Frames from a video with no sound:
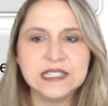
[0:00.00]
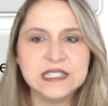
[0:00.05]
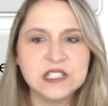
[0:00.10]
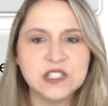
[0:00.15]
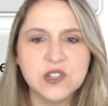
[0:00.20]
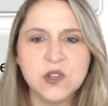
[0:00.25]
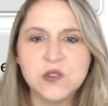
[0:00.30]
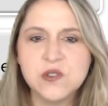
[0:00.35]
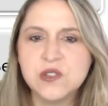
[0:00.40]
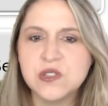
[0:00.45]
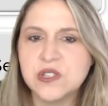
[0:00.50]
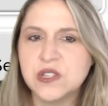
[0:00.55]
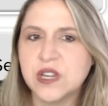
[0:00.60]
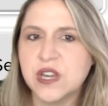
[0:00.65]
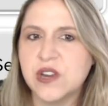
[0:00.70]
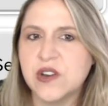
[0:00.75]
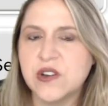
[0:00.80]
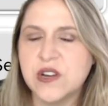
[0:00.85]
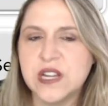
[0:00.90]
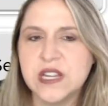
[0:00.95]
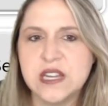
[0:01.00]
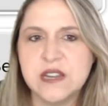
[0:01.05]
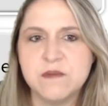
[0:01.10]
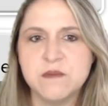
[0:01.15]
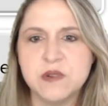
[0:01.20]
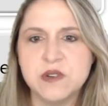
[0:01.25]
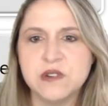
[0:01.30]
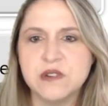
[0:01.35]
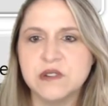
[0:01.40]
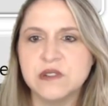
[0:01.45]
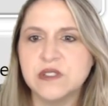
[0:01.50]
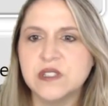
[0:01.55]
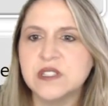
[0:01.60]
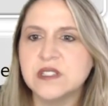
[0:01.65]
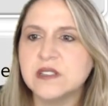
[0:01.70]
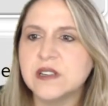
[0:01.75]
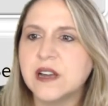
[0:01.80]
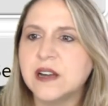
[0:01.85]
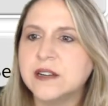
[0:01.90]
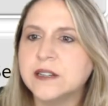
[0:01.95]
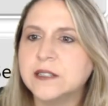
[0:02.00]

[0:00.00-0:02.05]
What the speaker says: social security numbers,